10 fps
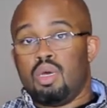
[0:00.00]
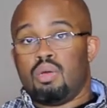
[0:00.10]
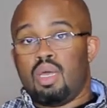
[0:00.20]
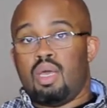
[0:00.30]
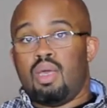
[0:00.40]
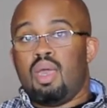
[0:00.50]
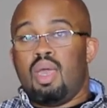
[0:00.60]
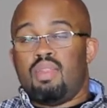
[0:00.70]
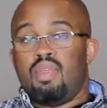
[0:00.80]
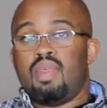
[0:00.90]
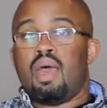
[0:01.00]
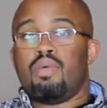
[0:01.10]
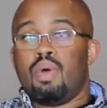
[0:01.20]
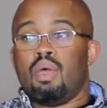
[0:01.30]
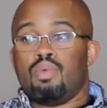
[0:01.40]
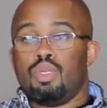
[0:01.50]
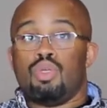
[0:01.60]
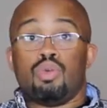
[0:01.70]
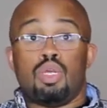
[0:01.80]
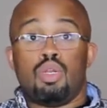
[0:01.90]
Okay, and in that way, what
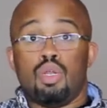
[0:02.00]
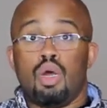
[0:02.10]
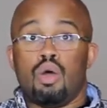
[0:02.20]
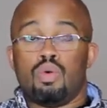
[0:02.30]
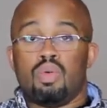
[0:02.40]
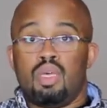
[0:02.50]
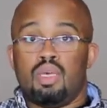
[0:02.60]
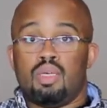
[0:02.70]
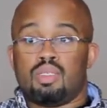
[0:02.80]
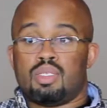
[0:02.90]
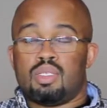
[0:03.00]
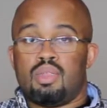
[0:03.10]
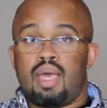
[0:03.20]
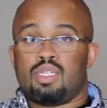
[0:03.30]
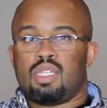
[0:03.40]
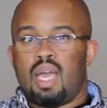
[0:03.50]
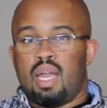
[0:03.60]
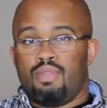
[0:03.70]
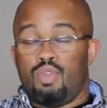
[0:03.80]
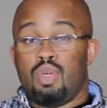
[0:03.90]
you can know is that's kind of,